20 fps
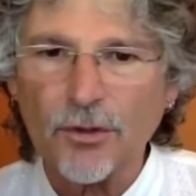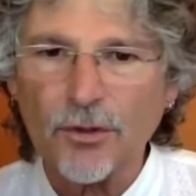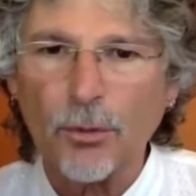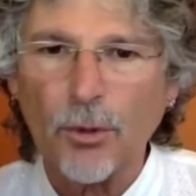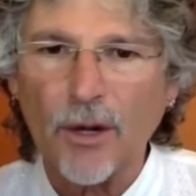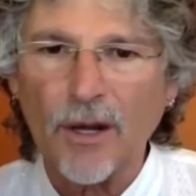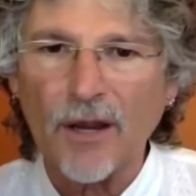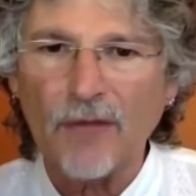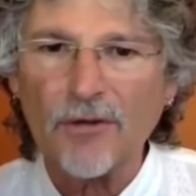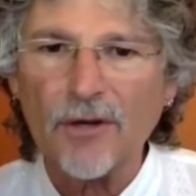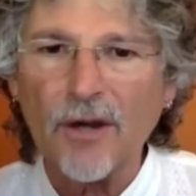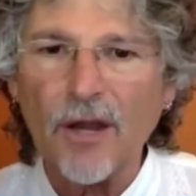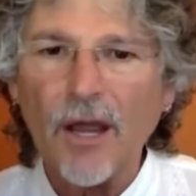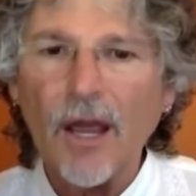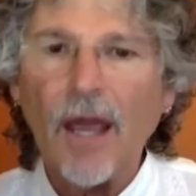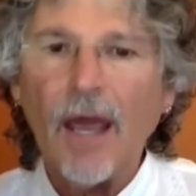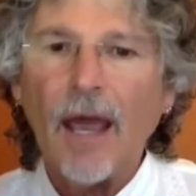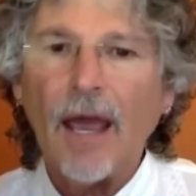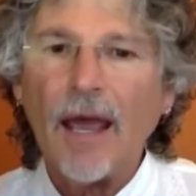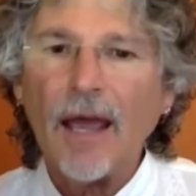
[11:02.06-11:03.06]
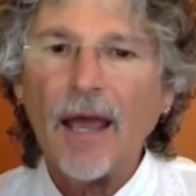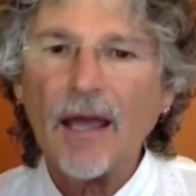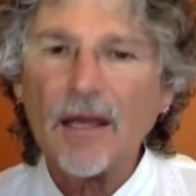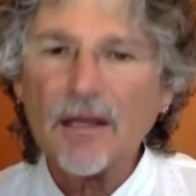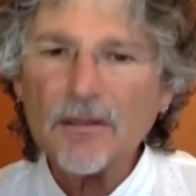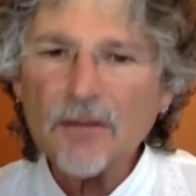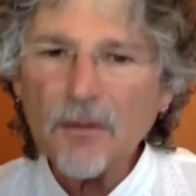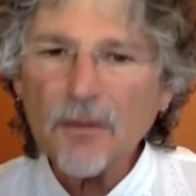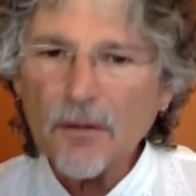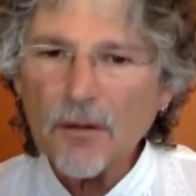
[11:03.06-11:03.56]
or whatever.
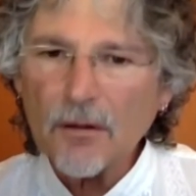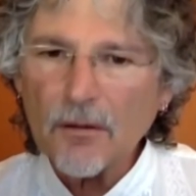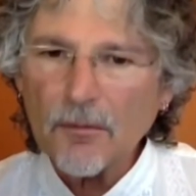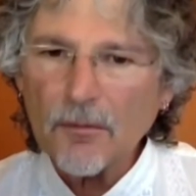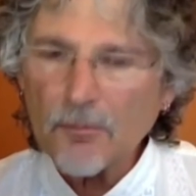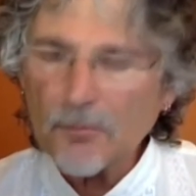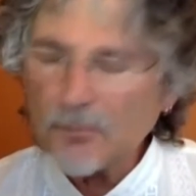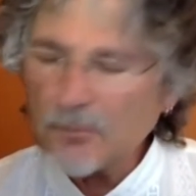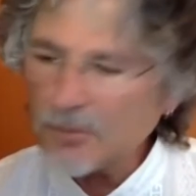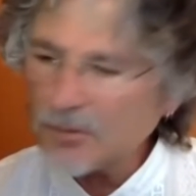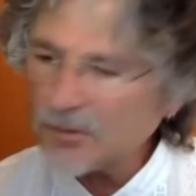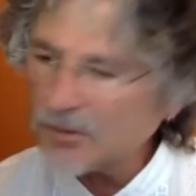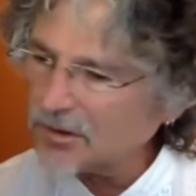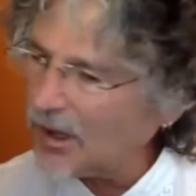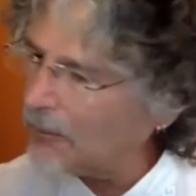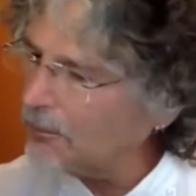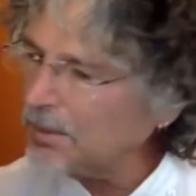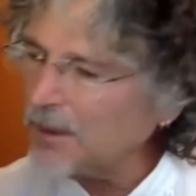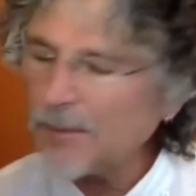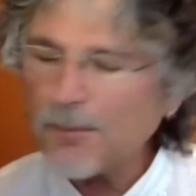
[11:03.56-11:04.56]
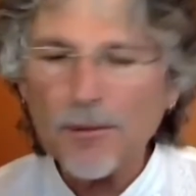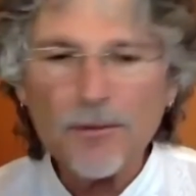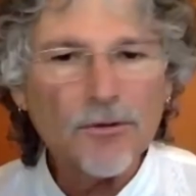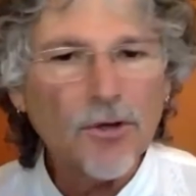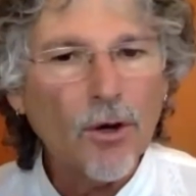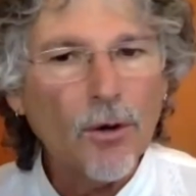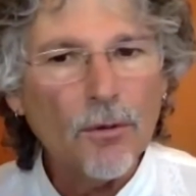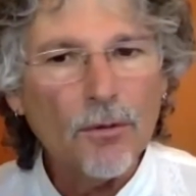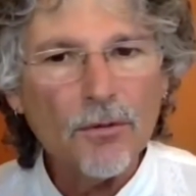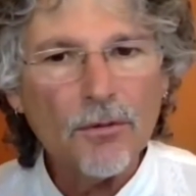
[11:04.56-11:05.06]
And some people
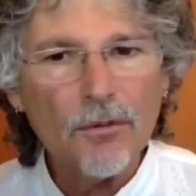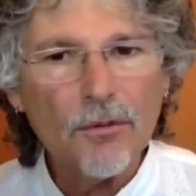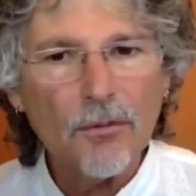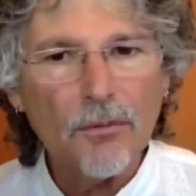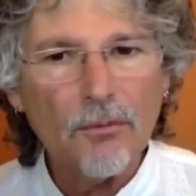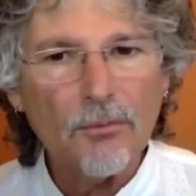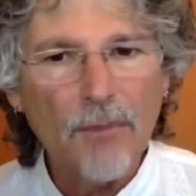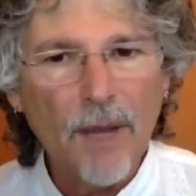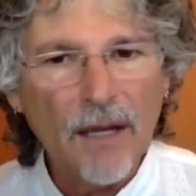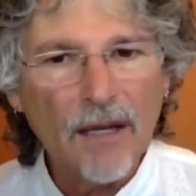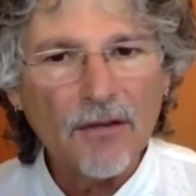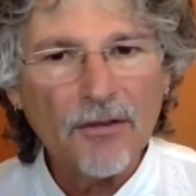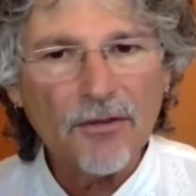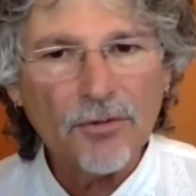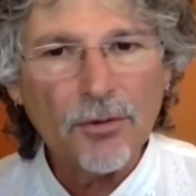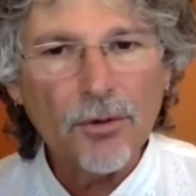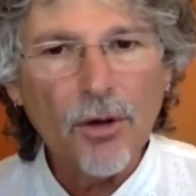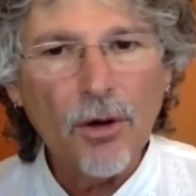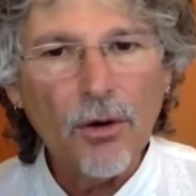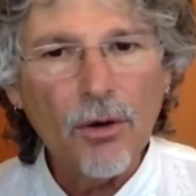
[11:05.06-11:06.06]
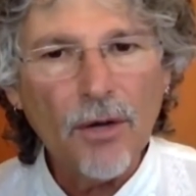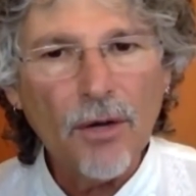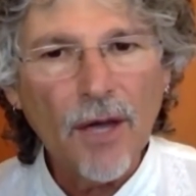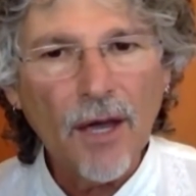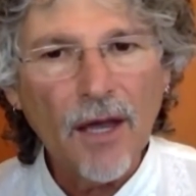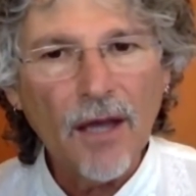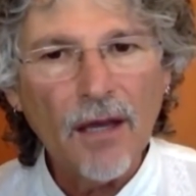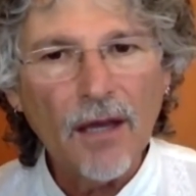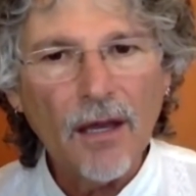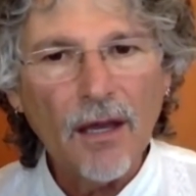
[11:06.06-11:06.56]
don't make it through
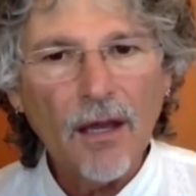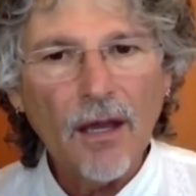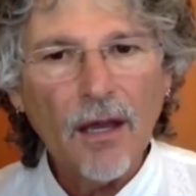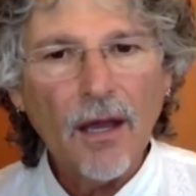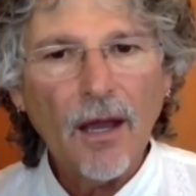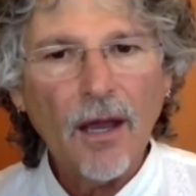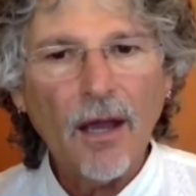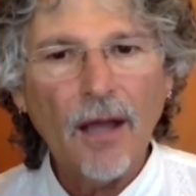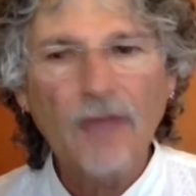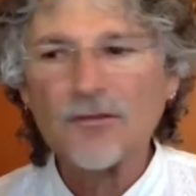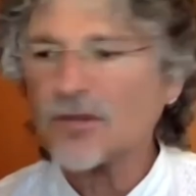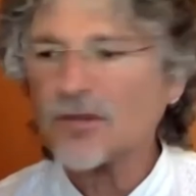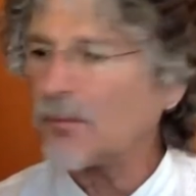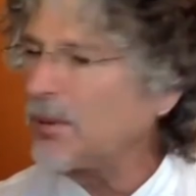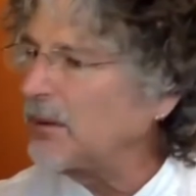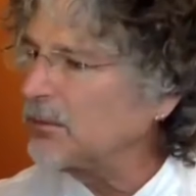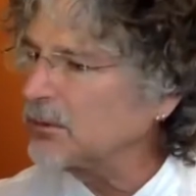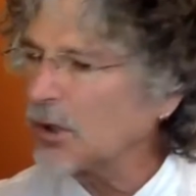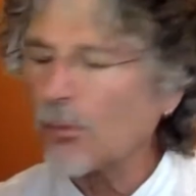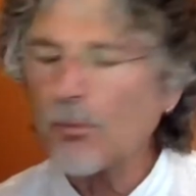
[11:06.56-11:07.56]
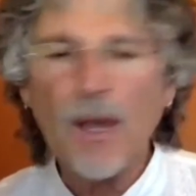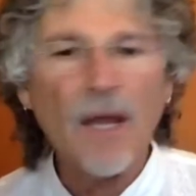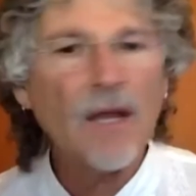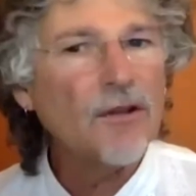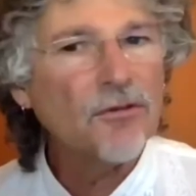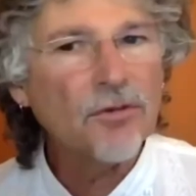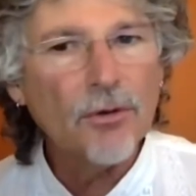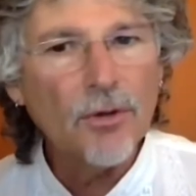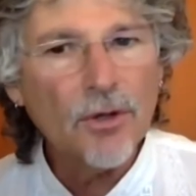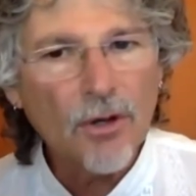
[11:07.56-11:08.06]
okay, and some people don't make
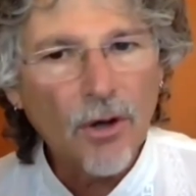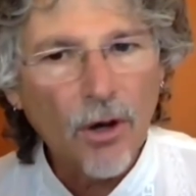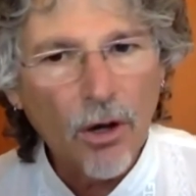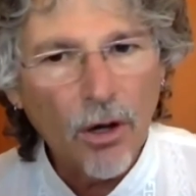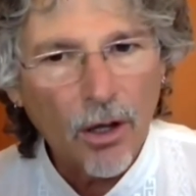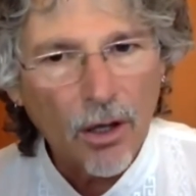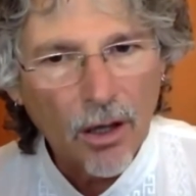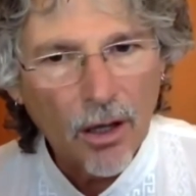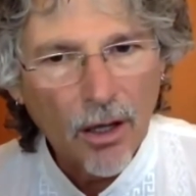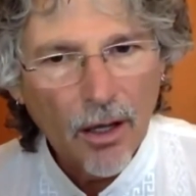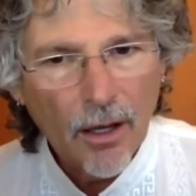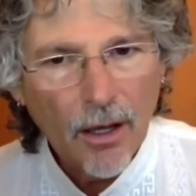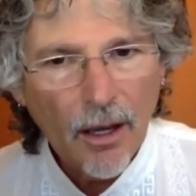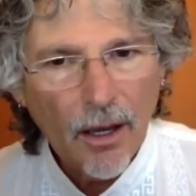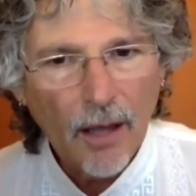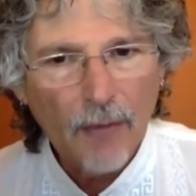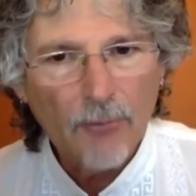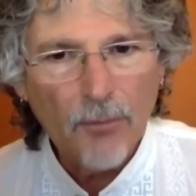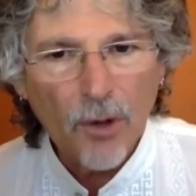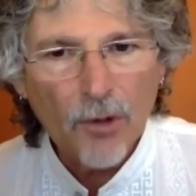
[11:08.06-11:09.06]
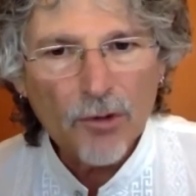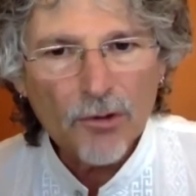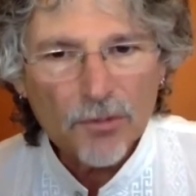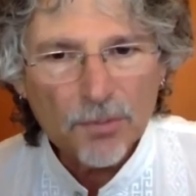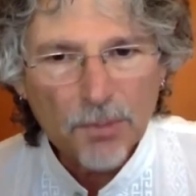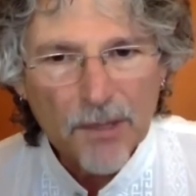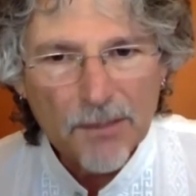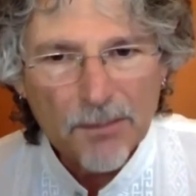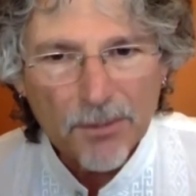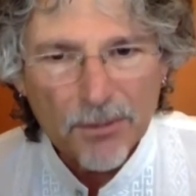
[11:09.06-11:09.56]
it through at all. And
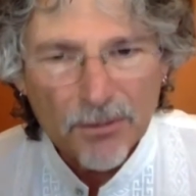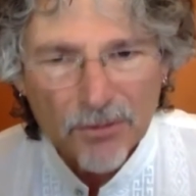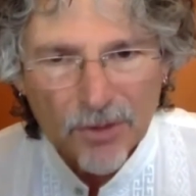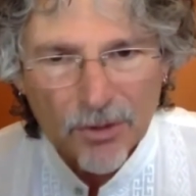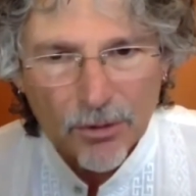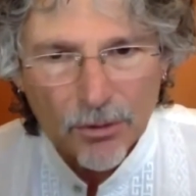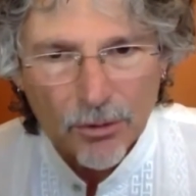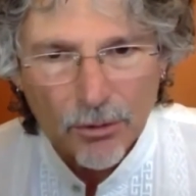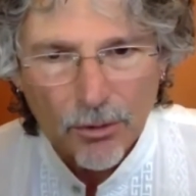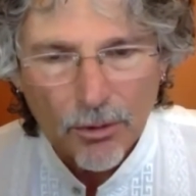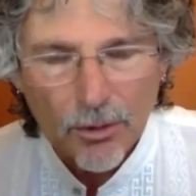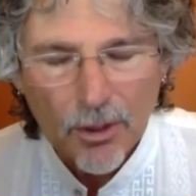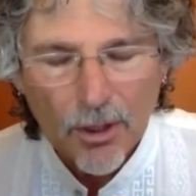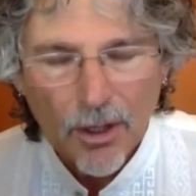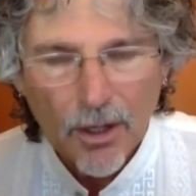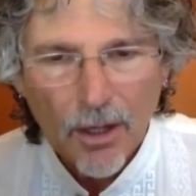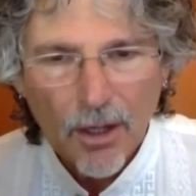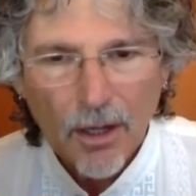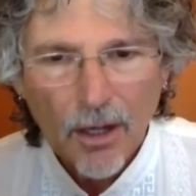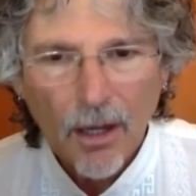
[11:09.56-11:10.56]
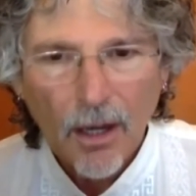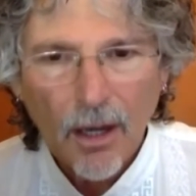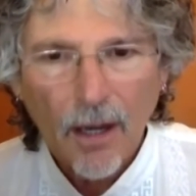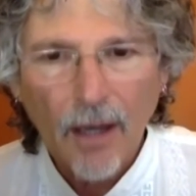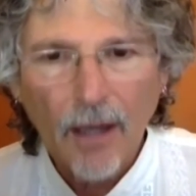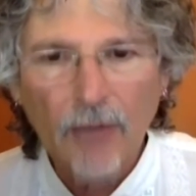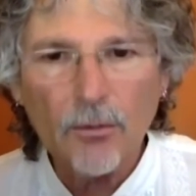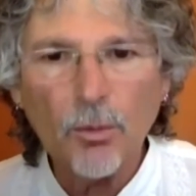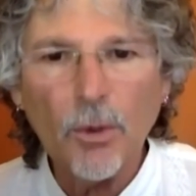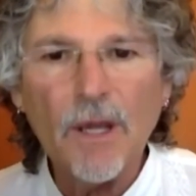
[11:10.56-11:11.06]
most people do.
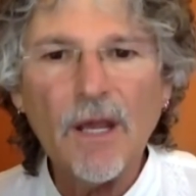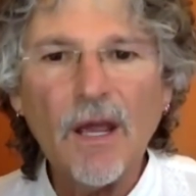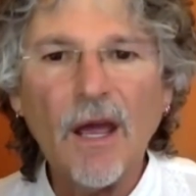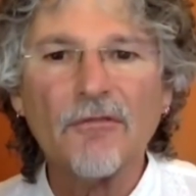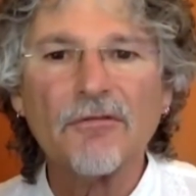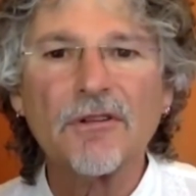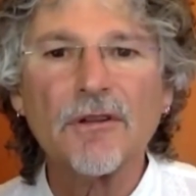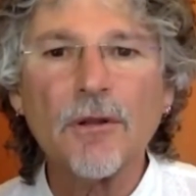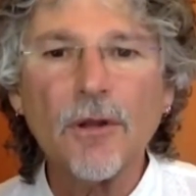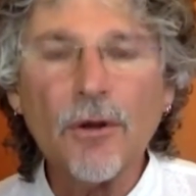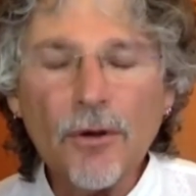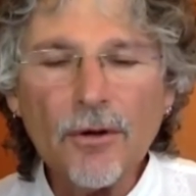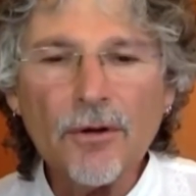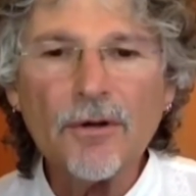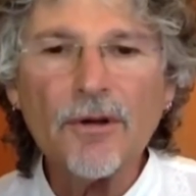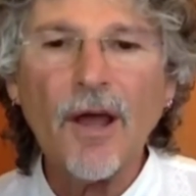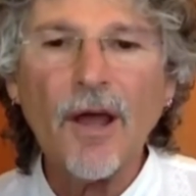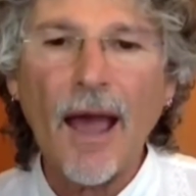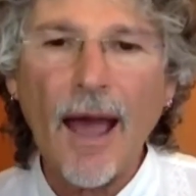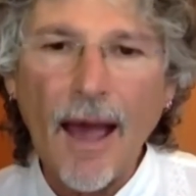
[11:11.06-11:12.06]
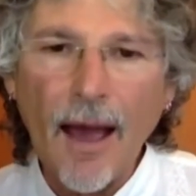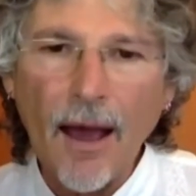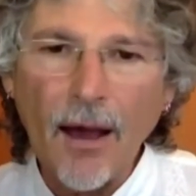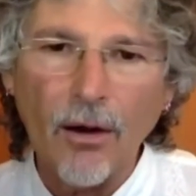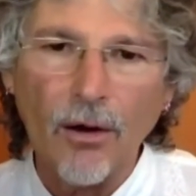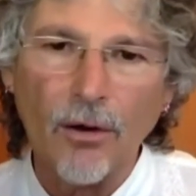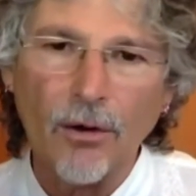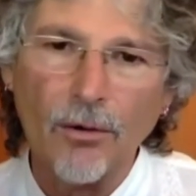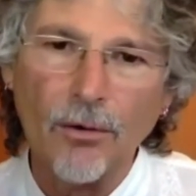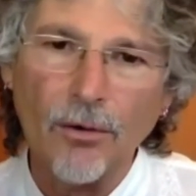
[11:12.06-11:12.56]
And we have learned
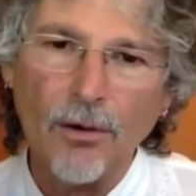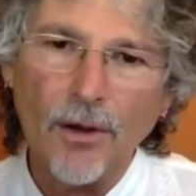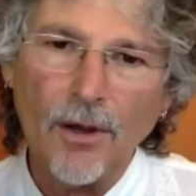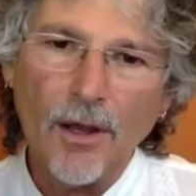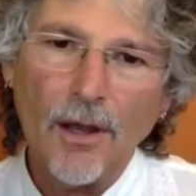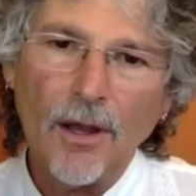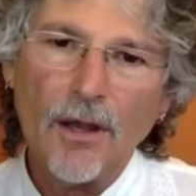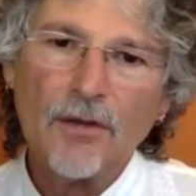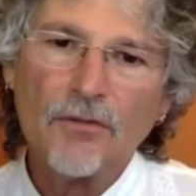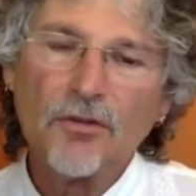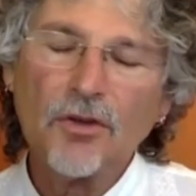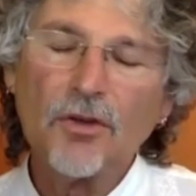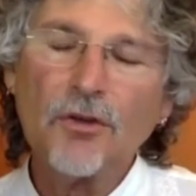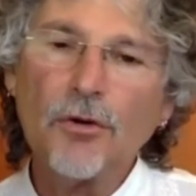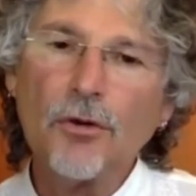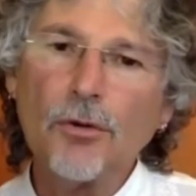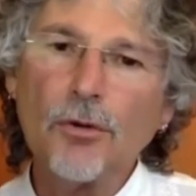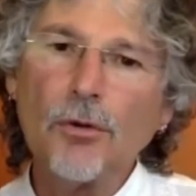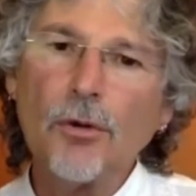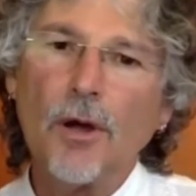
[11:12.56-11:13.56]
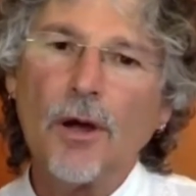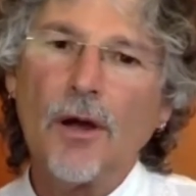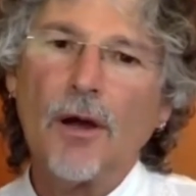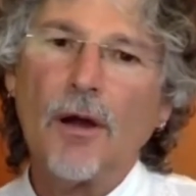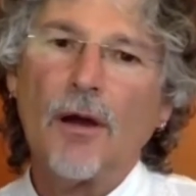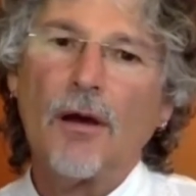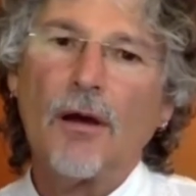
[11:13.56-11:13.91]
how to